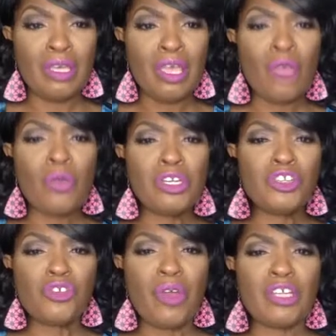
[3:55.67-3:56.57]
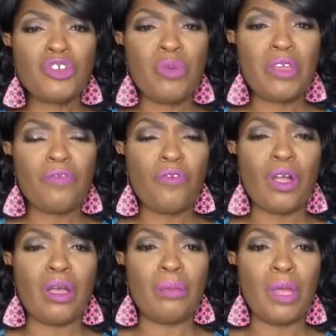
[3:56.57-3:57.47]
And where did you graduate
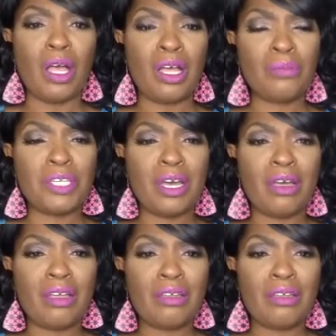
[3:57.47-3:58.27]
from, Doc?